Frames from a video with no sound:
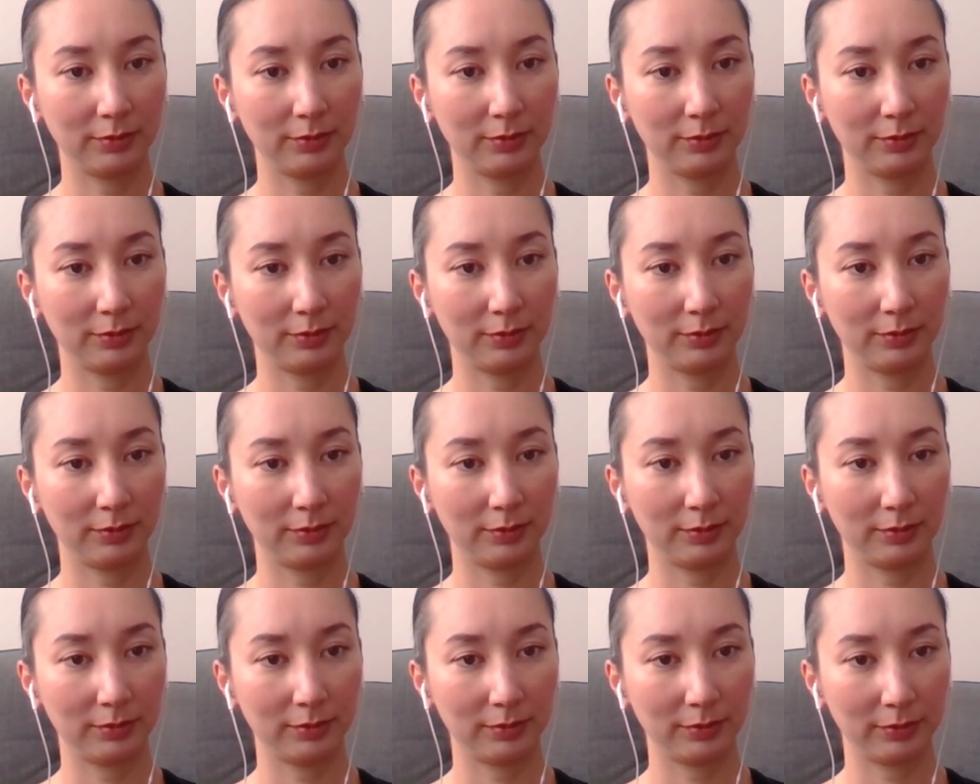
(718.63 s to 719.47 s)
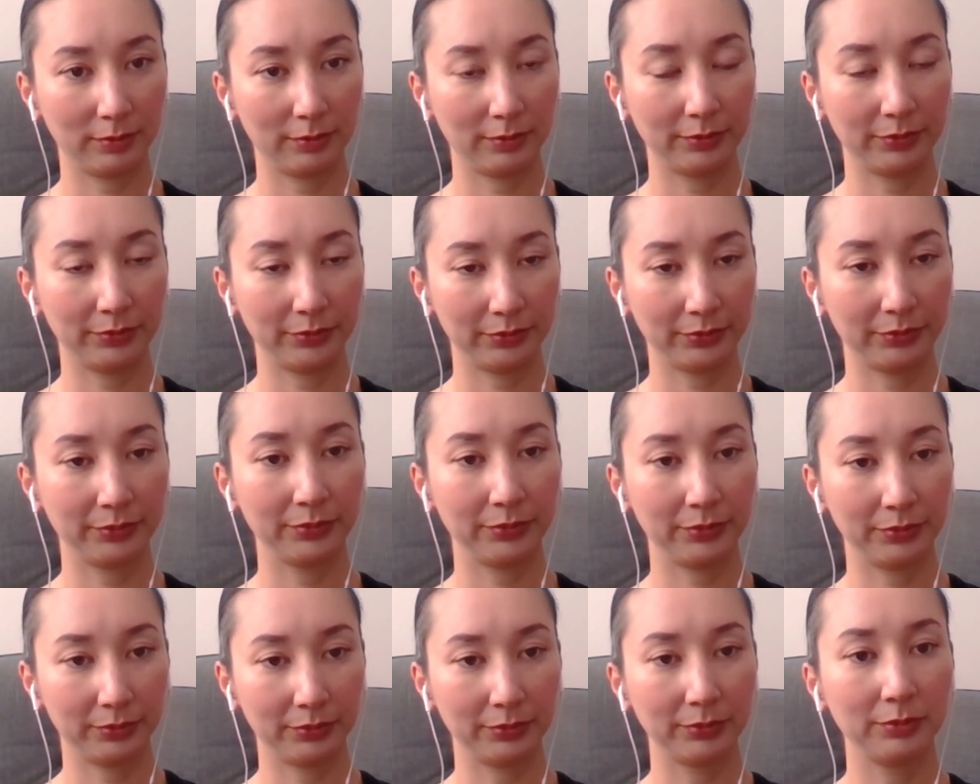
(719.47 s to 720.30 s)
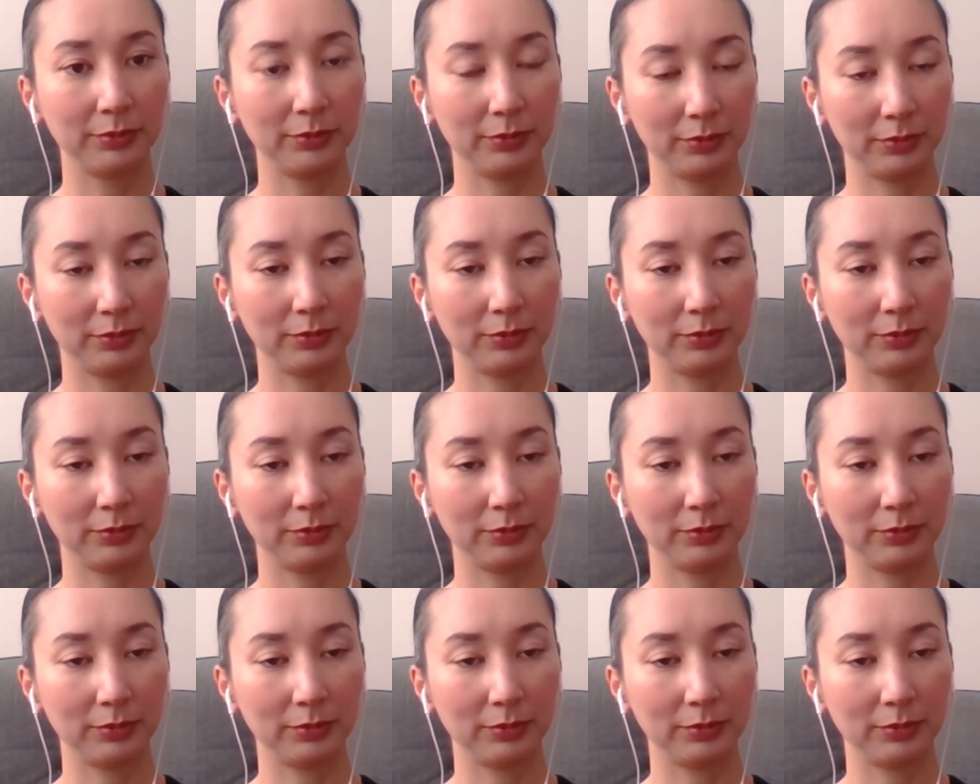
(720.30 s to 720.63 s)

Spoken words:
(not speaking)